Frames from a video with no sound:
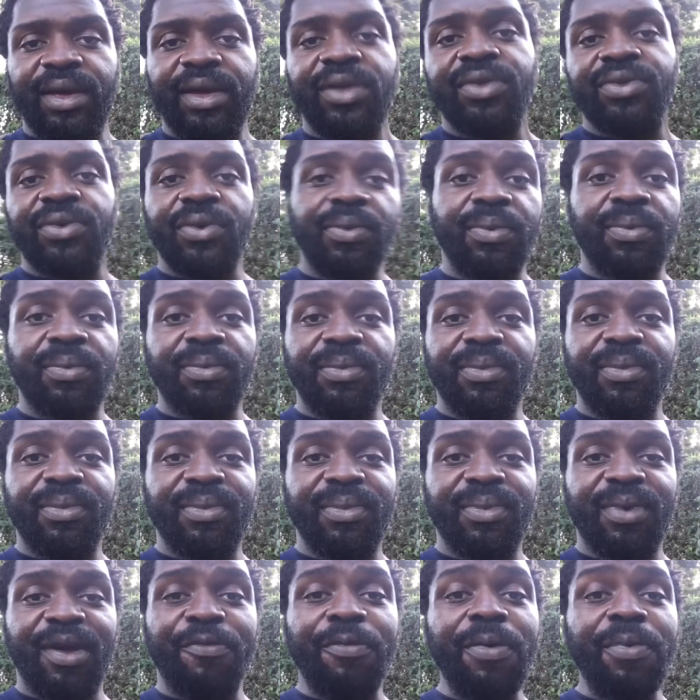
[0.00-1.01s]
So
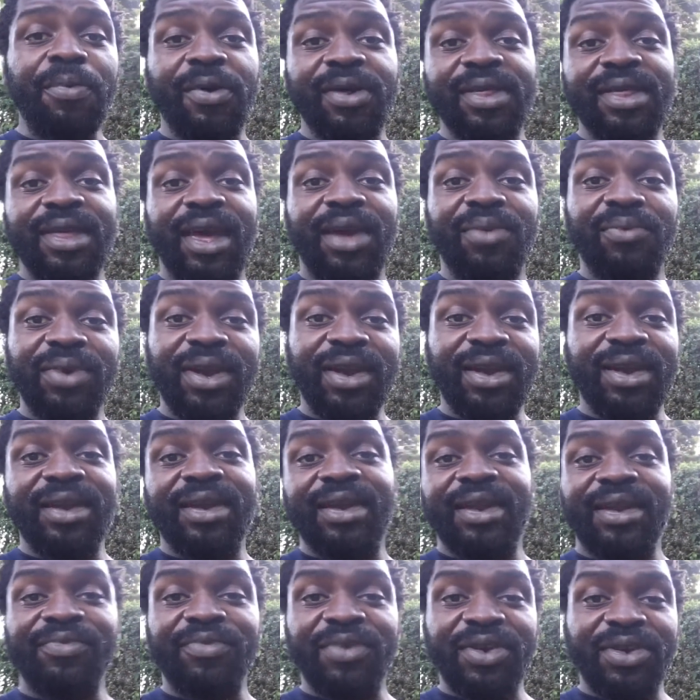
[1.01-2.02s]
if people are saying we need
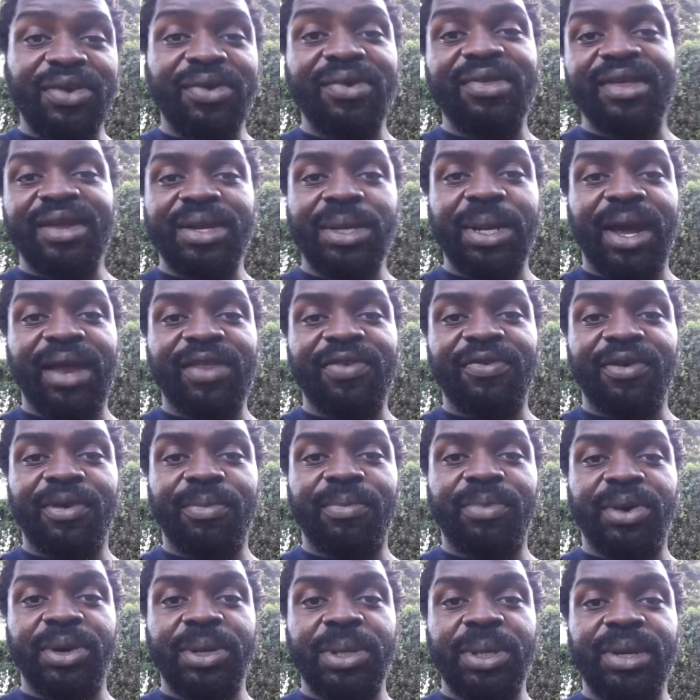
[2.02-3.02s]
to reduce the chance for
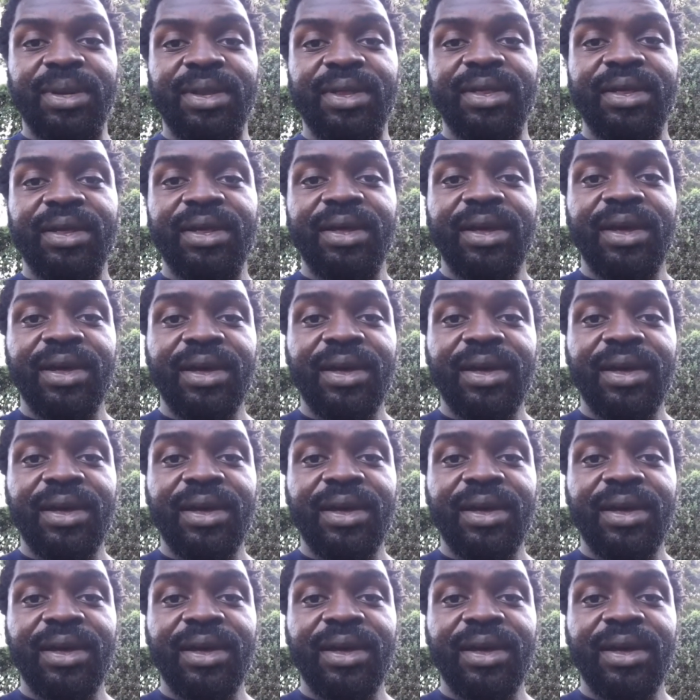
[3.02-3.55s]
abortions